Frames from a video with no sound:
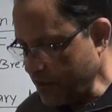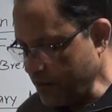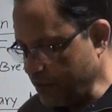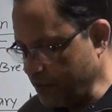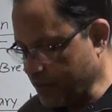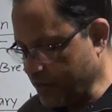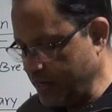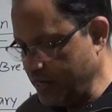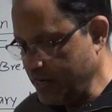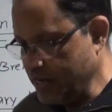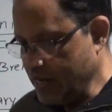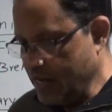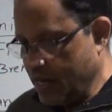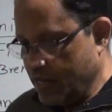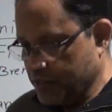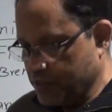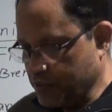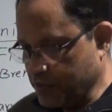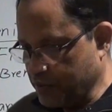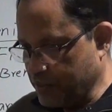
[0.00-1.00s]
Okay,
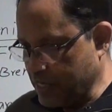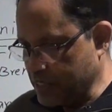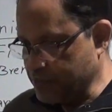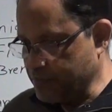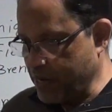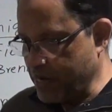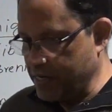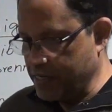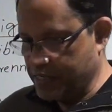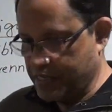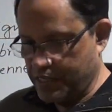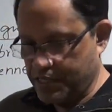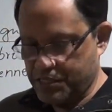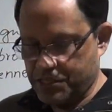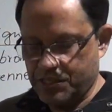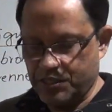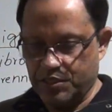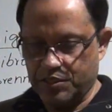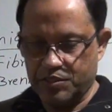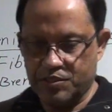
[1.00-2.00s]
so that's my
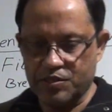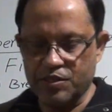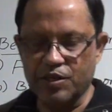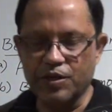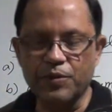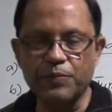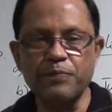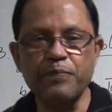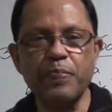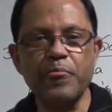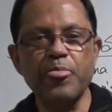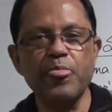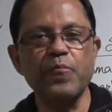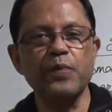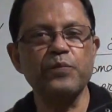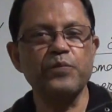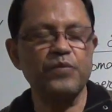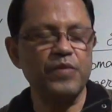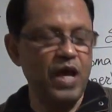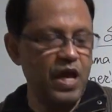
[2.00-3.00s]
intention. So
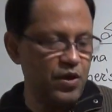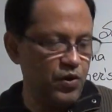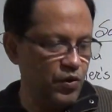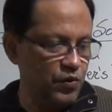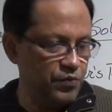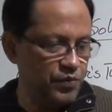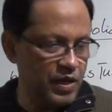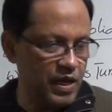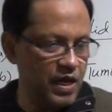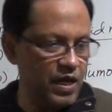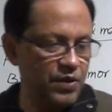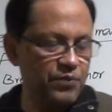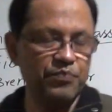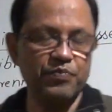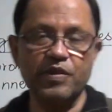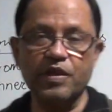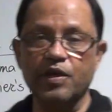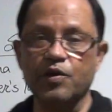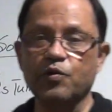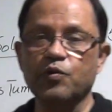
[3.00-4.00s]
I hope
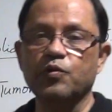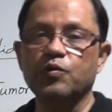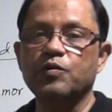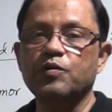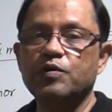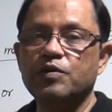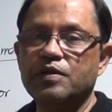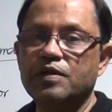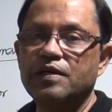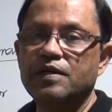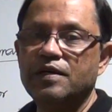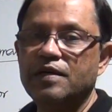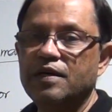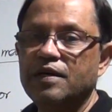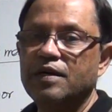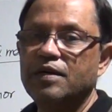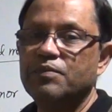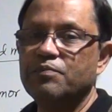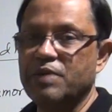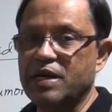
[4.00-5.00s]
you
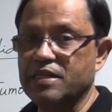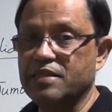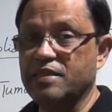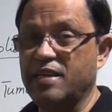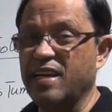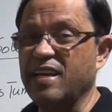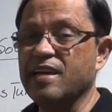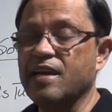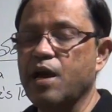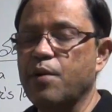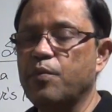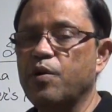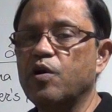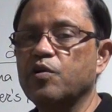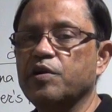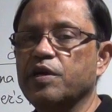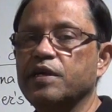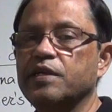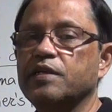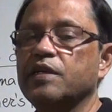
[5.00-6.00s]
might think
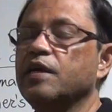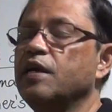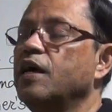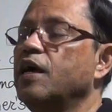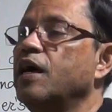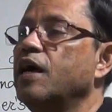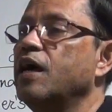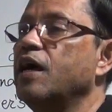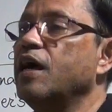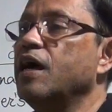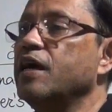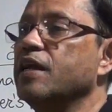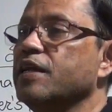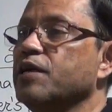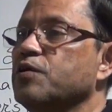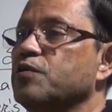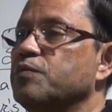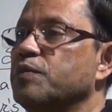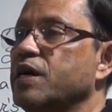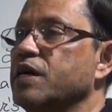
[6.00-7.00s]
about it, and
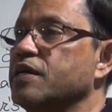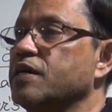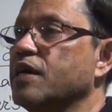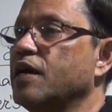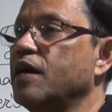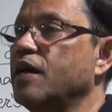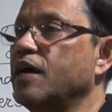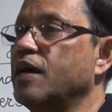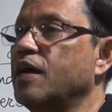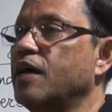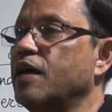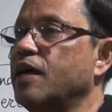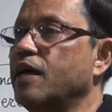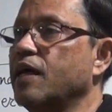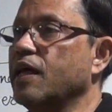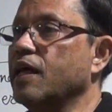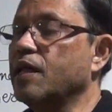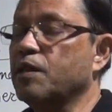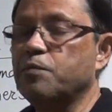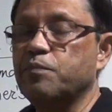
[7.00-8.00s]
you might
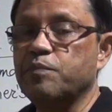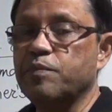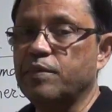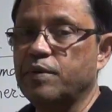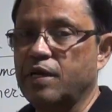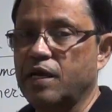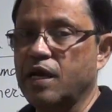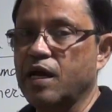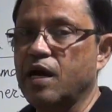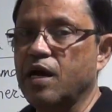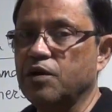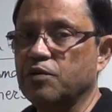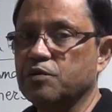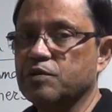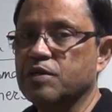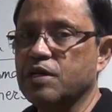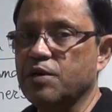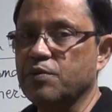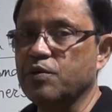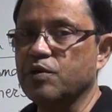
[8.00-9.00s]
help me
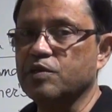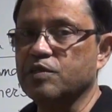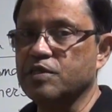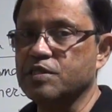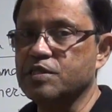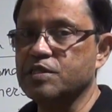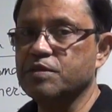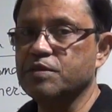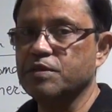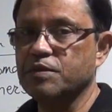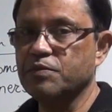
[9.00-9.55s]
out about these